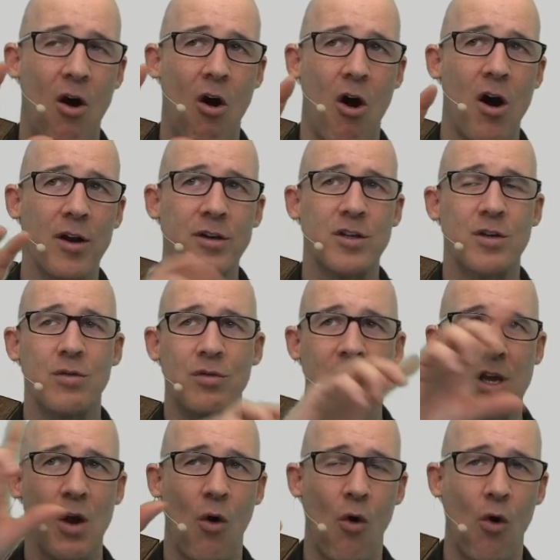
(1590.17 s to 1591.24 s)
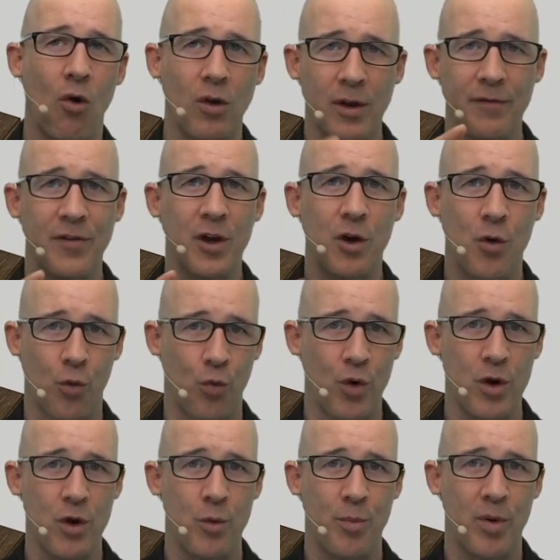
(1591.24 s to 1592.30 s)
onto the whole of the
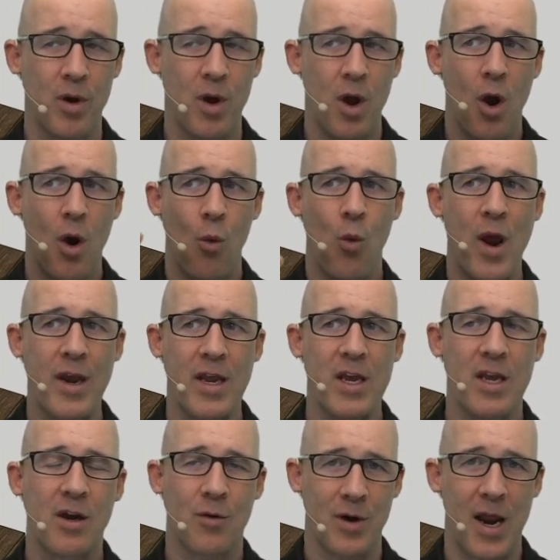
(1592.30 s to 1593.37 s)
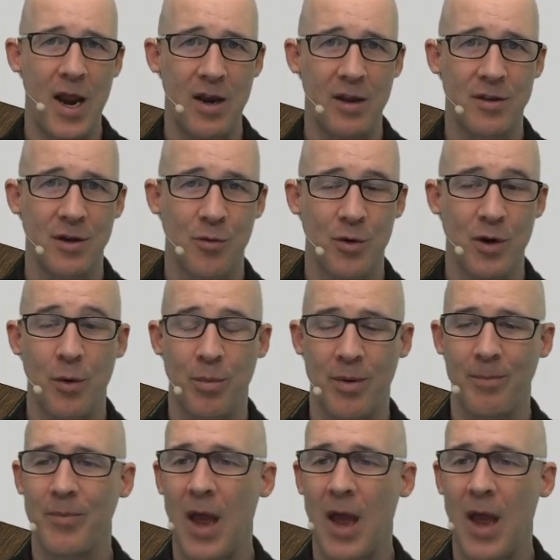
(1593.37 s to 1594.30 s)
group when he created the group.